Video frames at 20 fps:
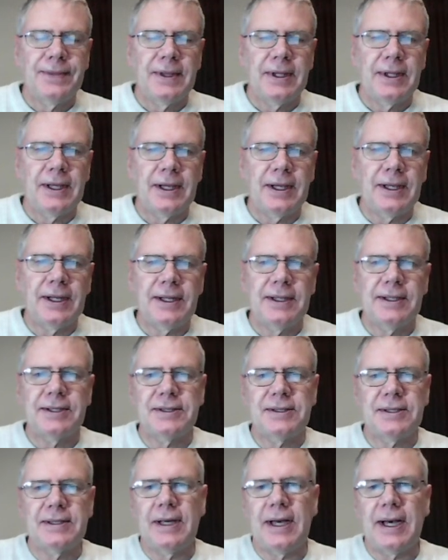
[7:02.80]
I
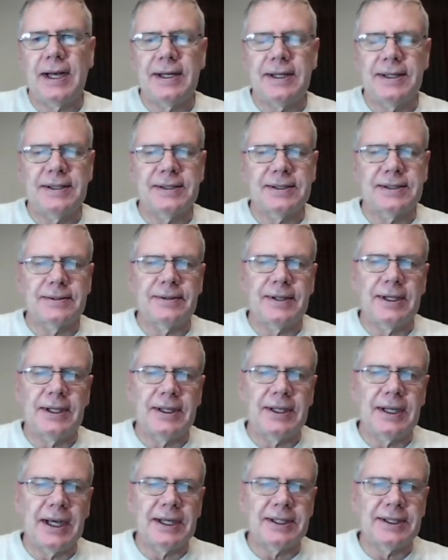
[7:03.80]
just added this green
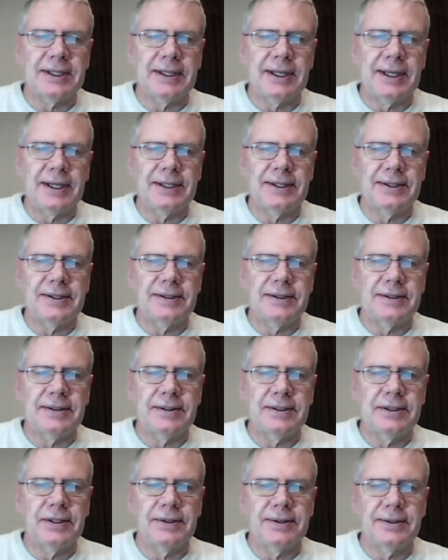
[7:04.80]
dash line to
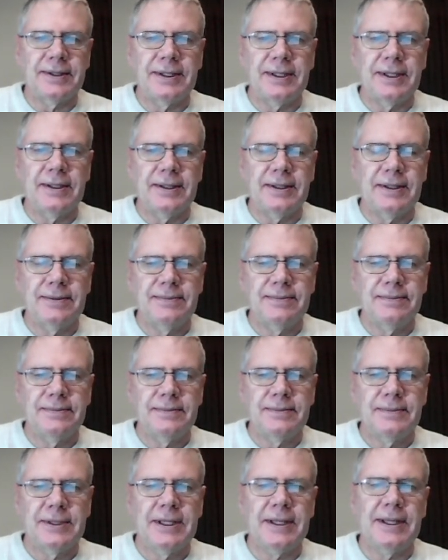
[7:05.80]
show the
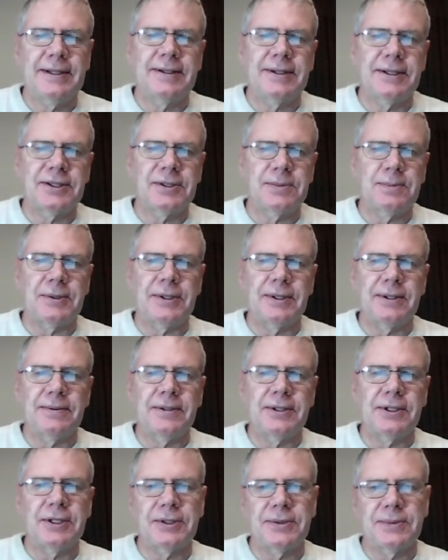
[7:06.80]
clearest point,
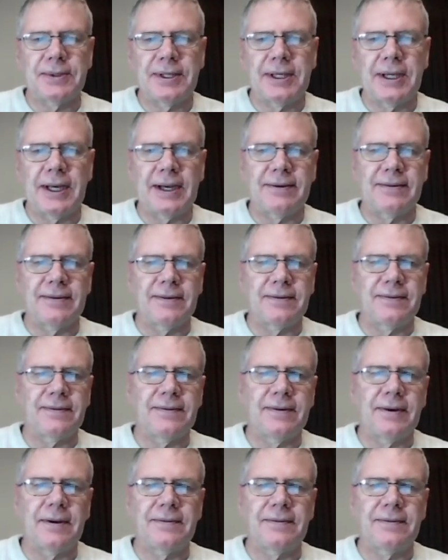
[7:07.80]
which is where you have a